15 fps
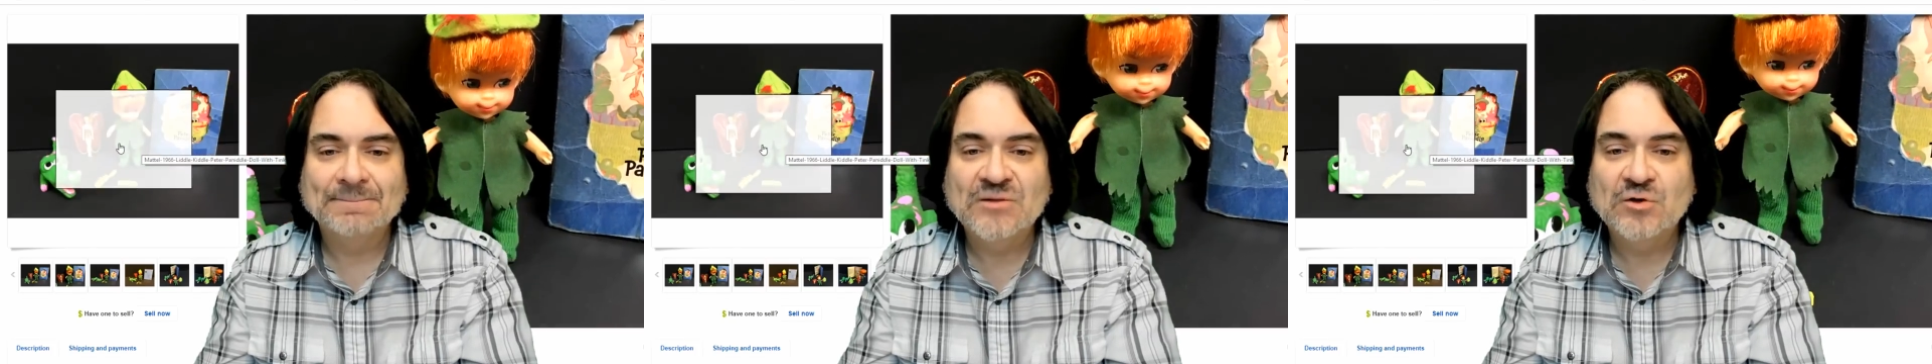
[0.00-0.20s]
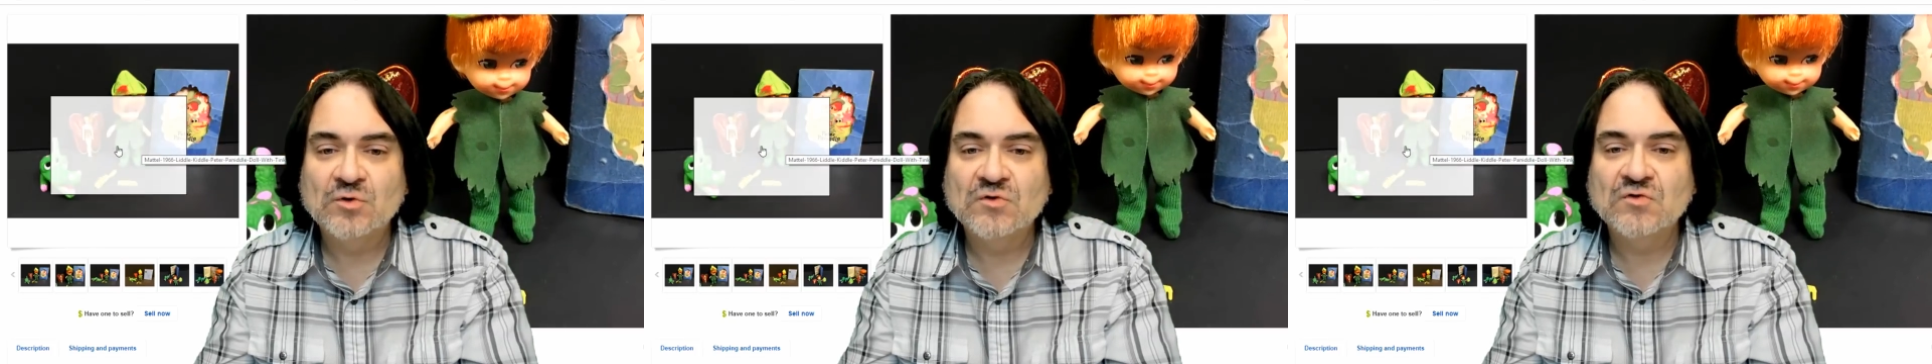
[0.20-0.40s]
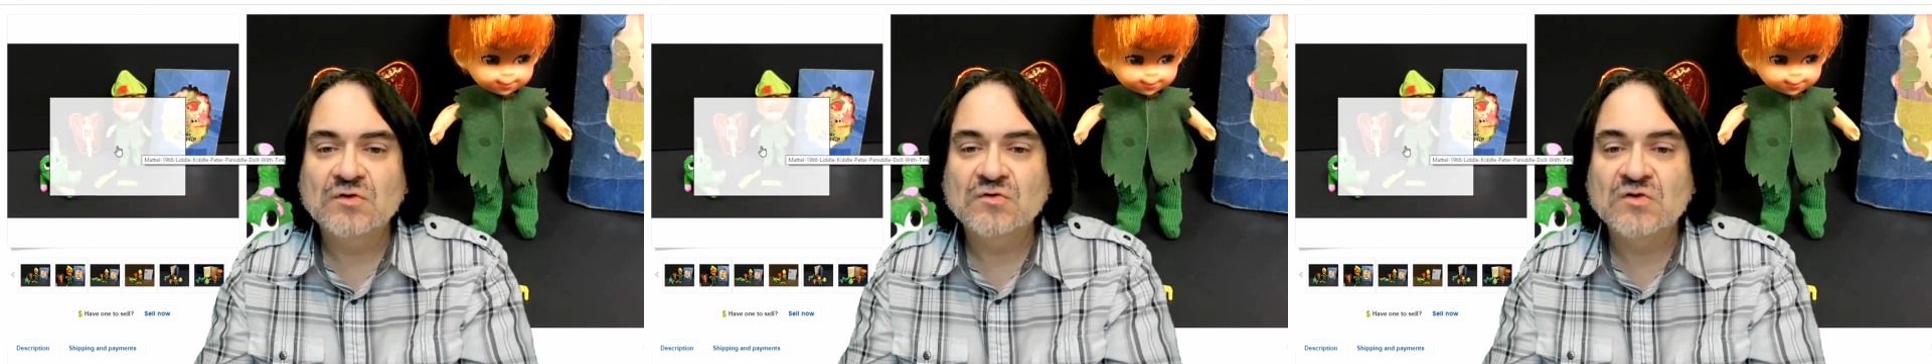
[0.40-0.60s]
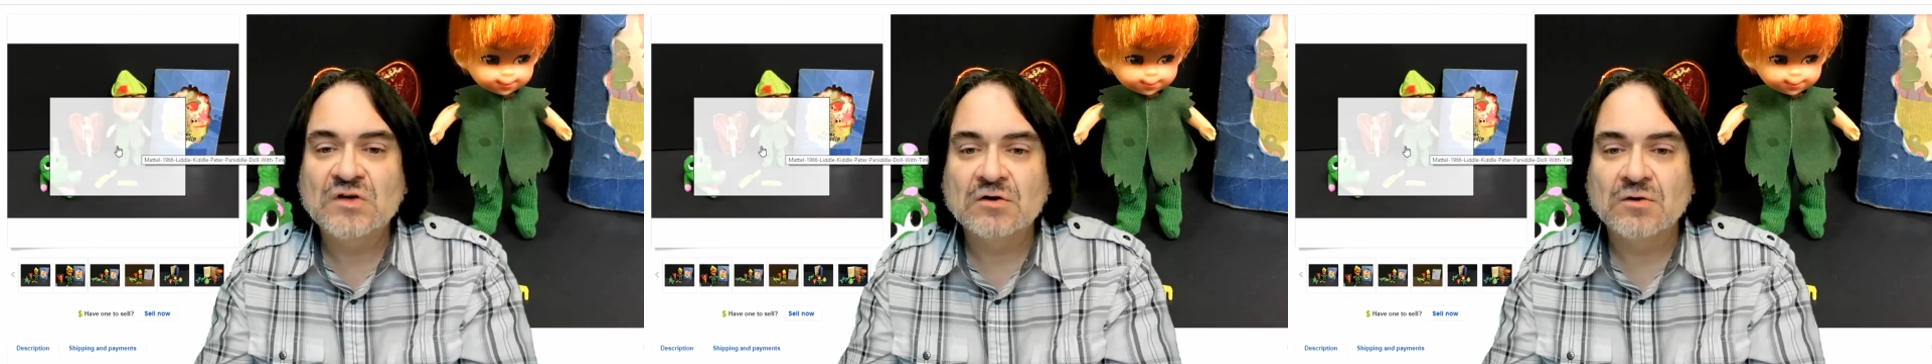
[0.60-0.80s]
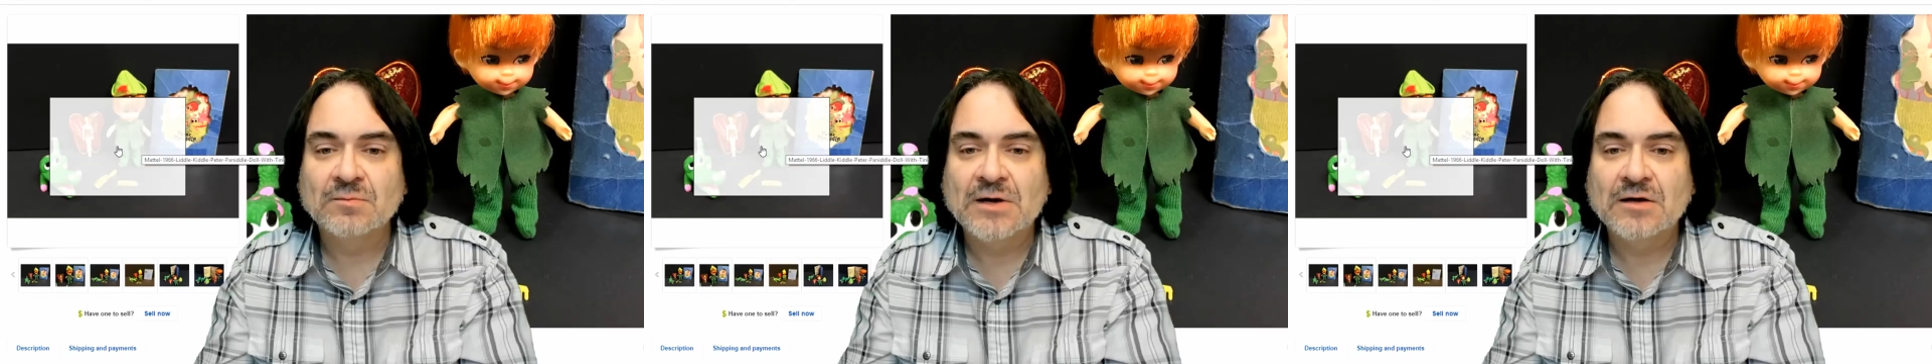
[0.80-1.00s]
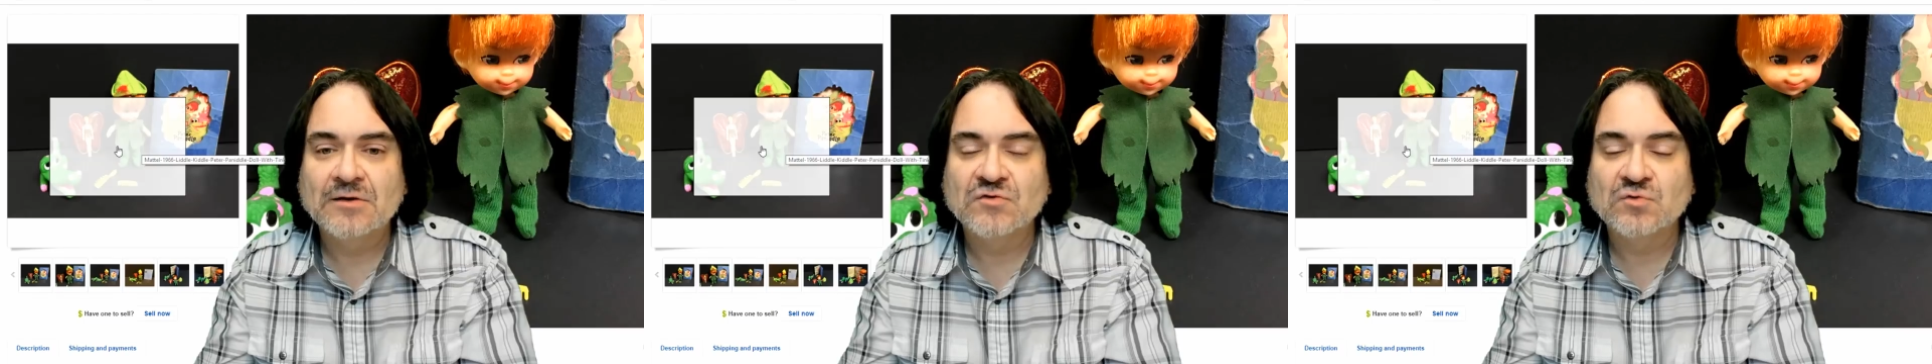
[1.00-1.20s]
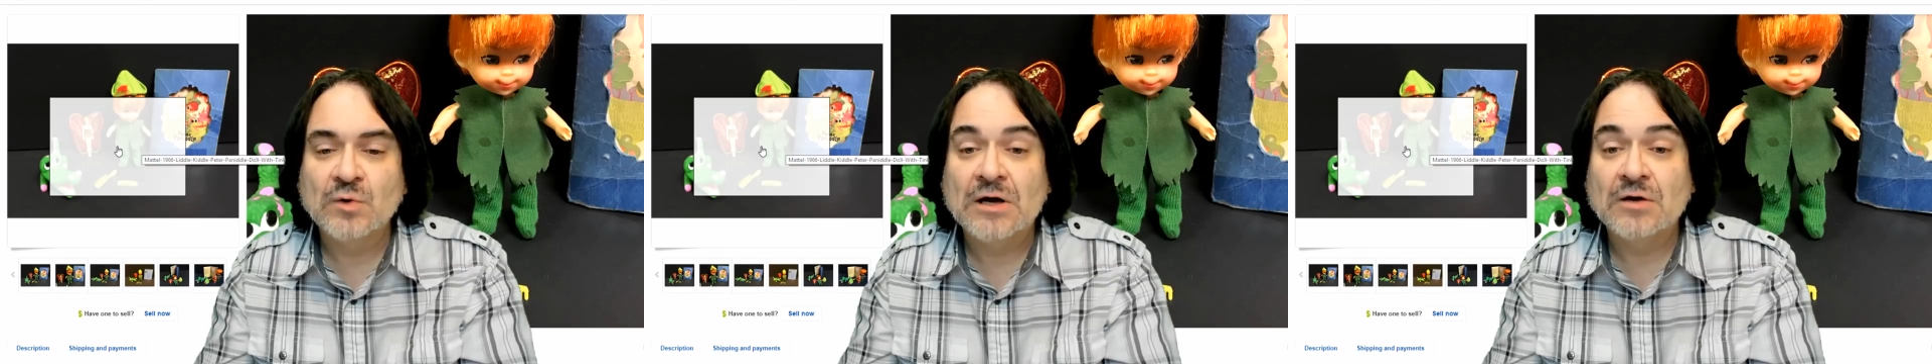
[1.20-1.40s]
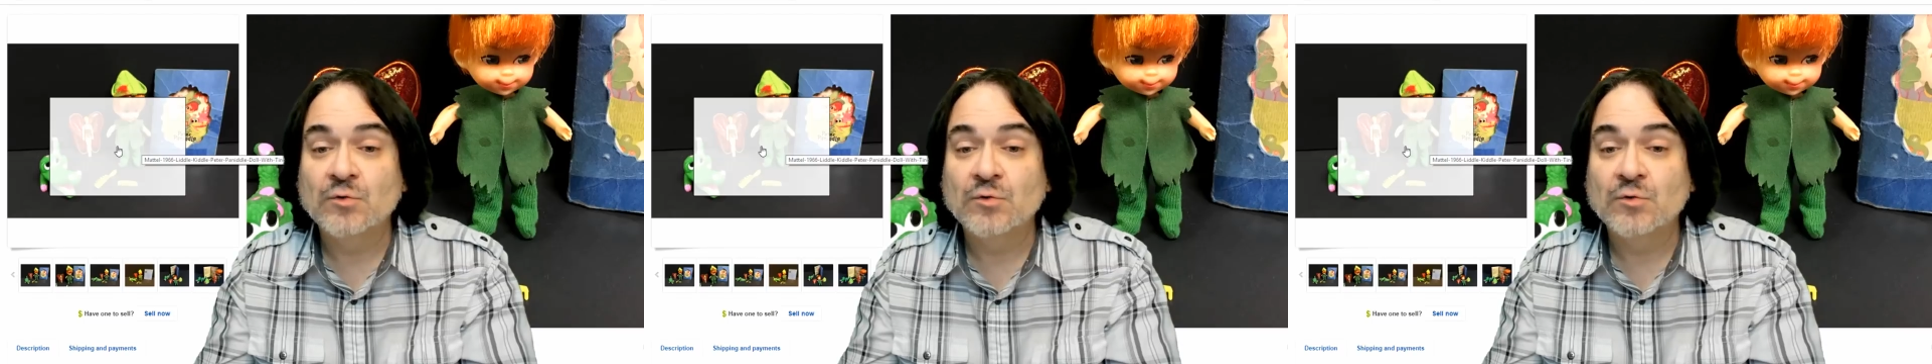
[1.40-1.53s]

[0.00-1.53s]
You can see Tinkerbell as well,